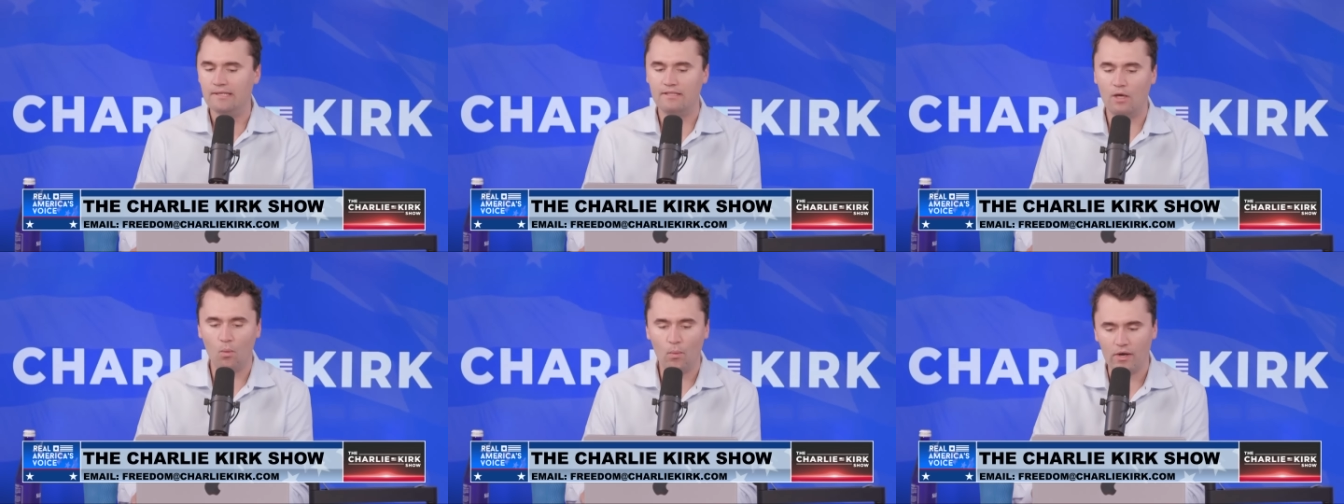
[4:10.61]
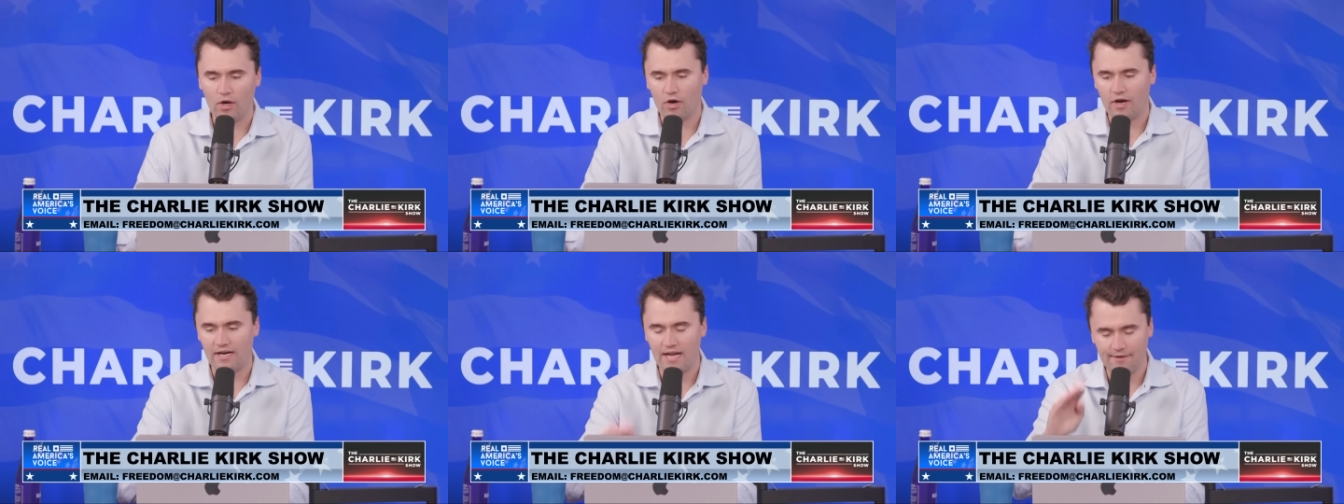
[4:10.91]
that
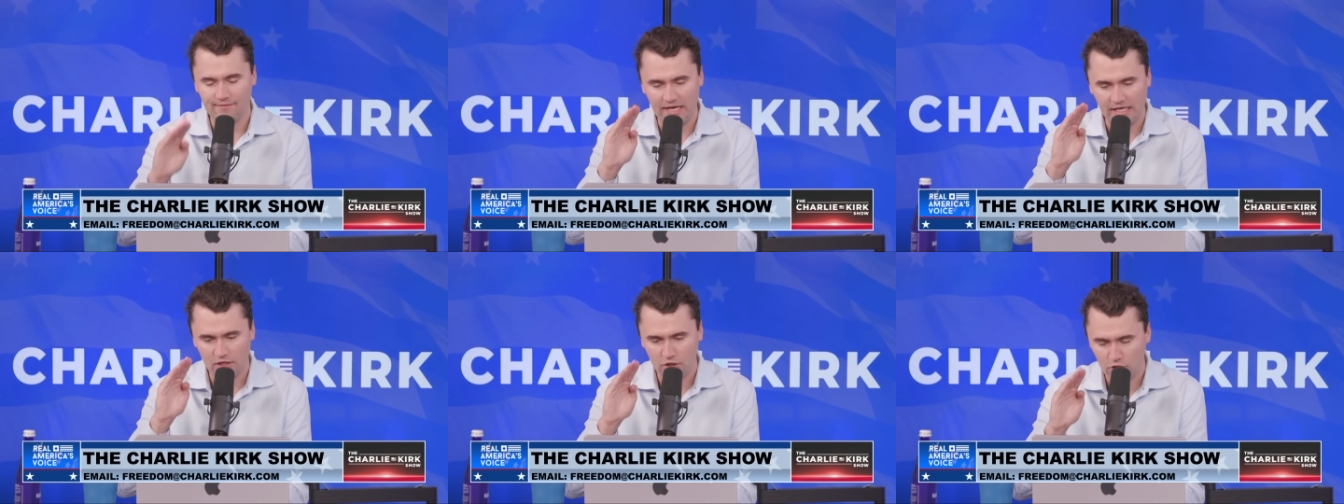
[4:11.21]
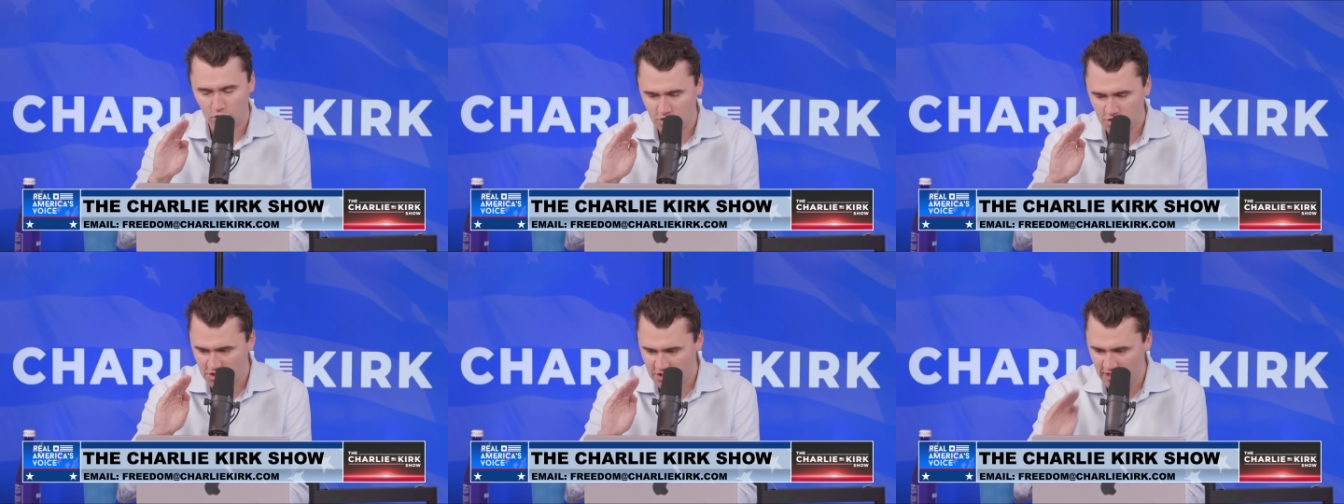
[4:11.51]
we are going to have a
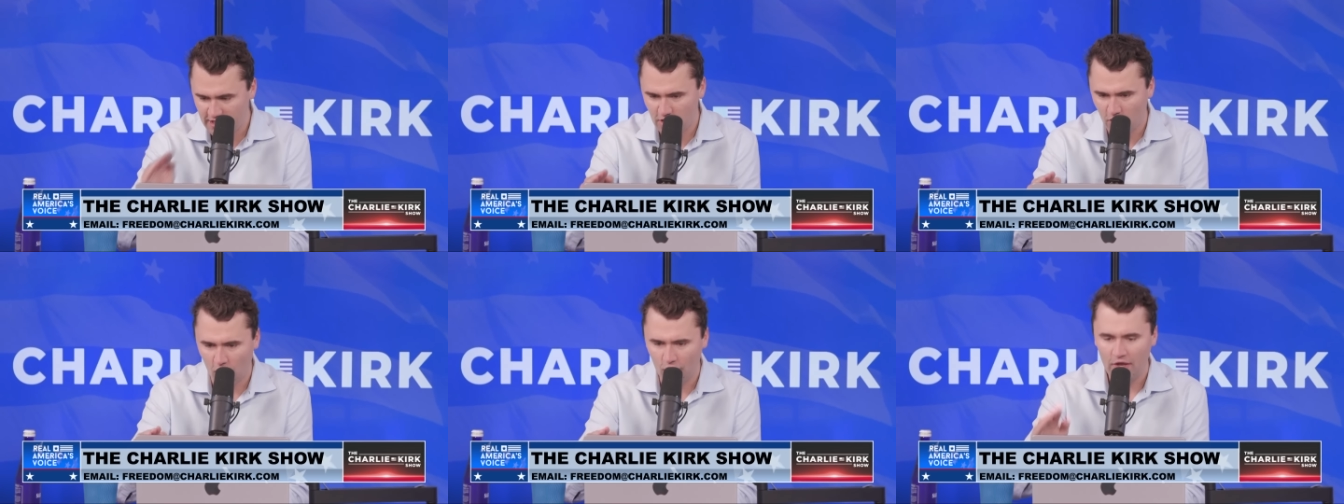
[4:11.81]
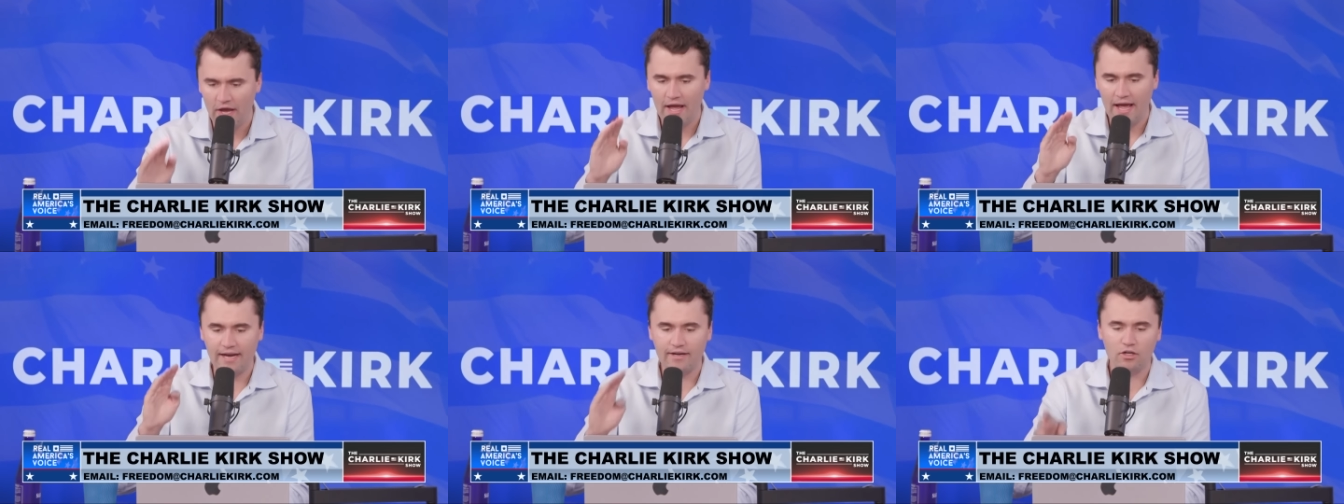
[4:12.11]

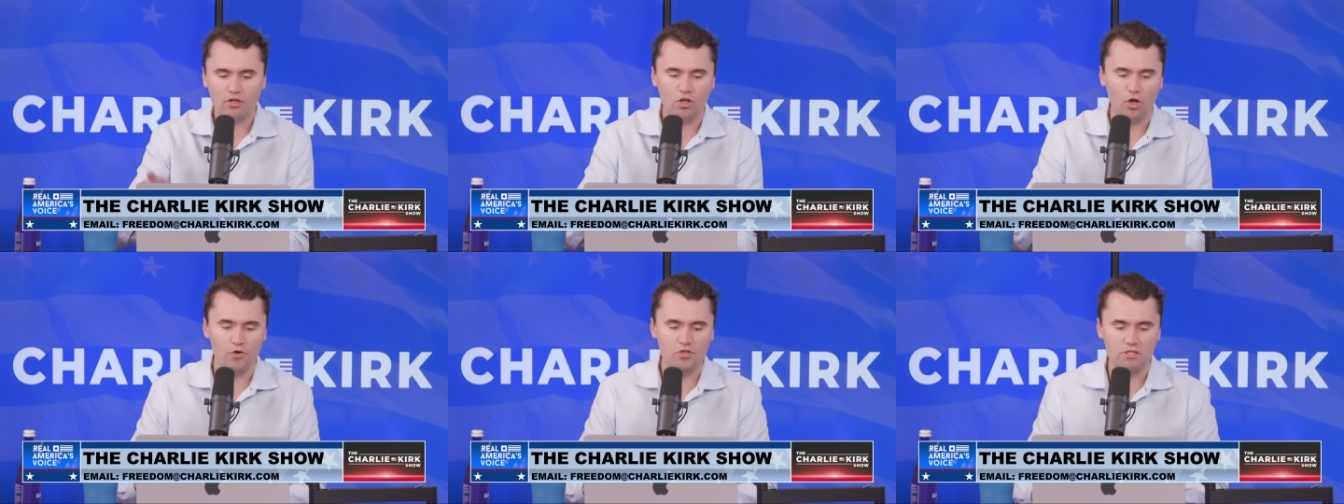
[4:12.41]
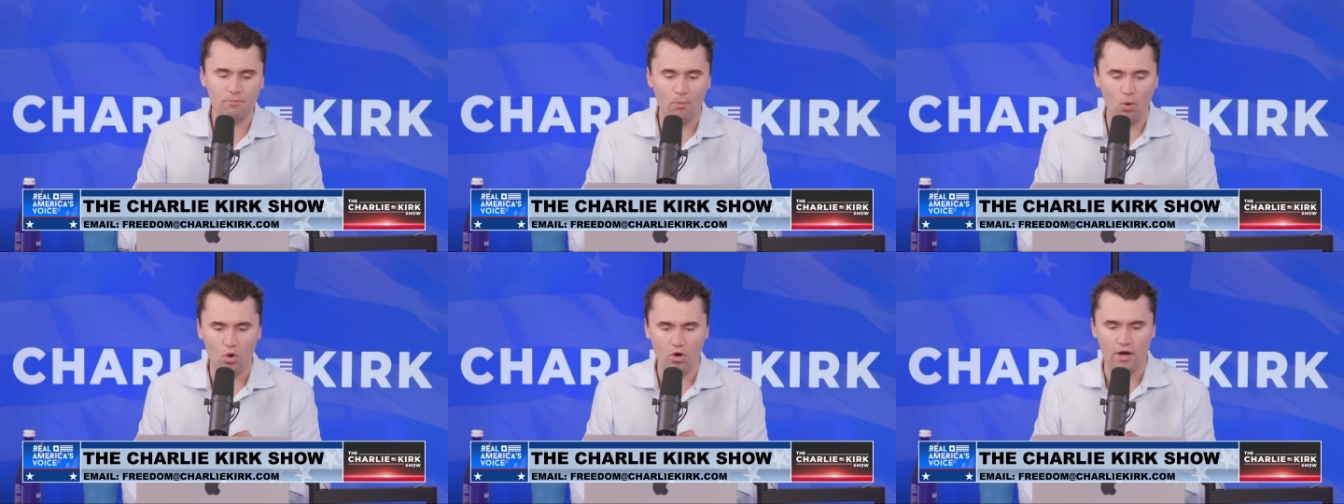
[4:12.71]
sealed and
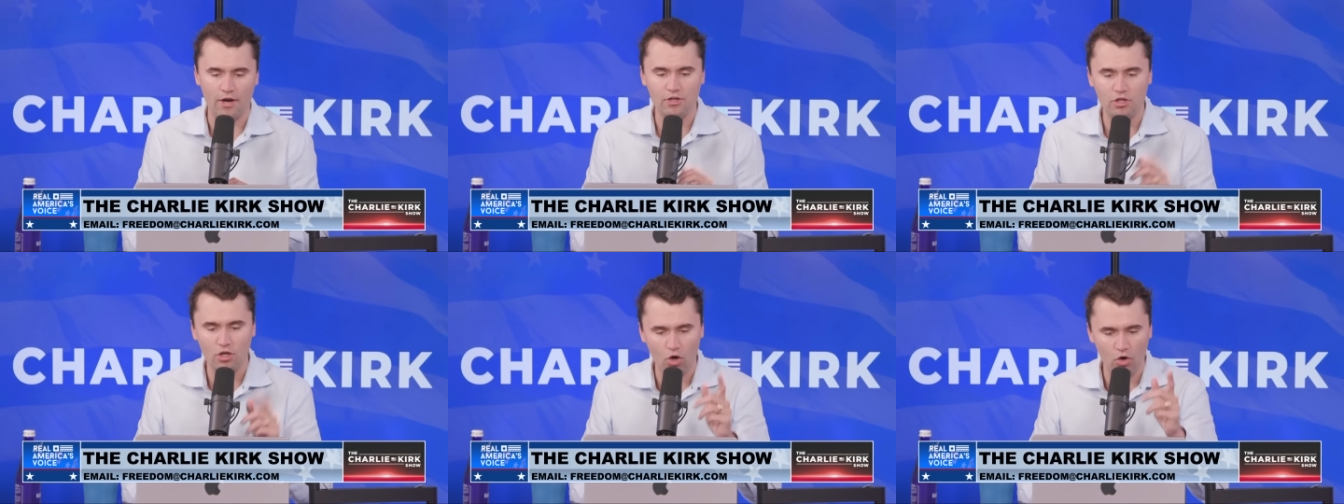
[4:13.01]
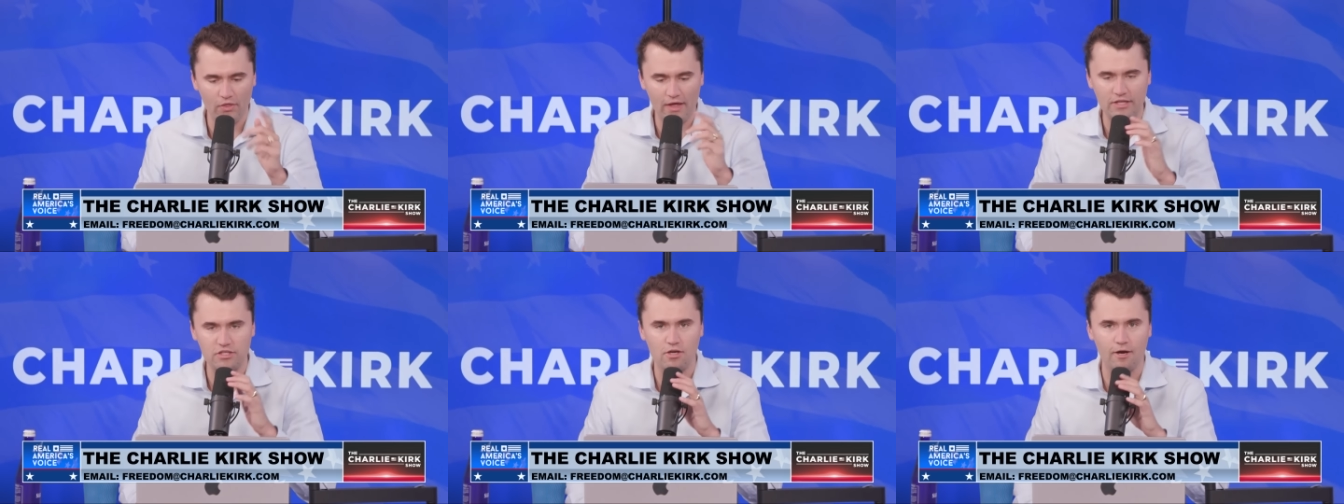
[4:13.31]
closed border. And you know
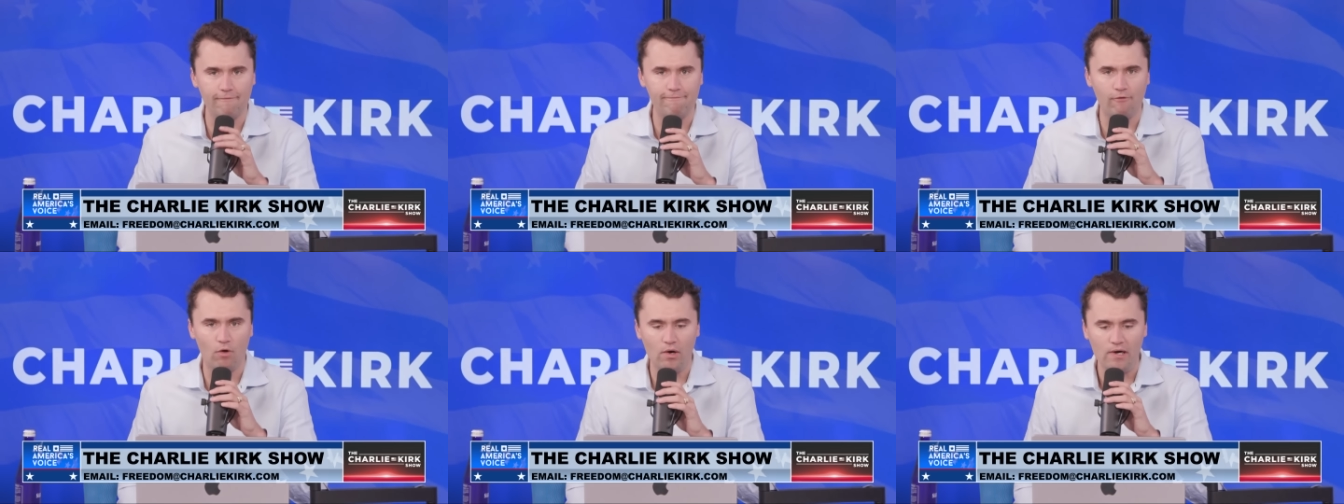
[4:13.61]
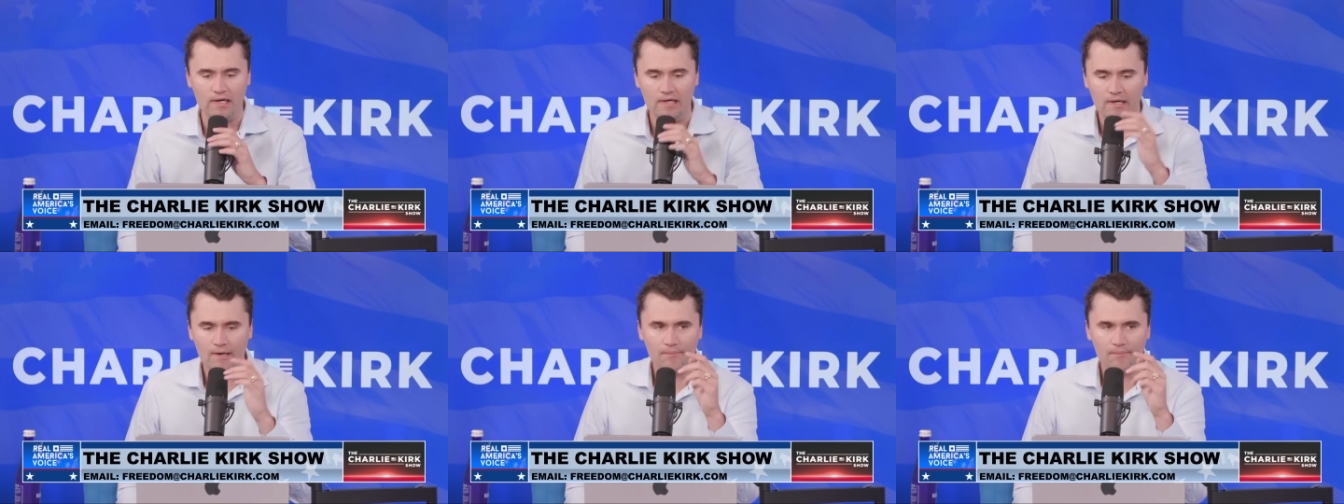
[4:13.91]
who that's good for?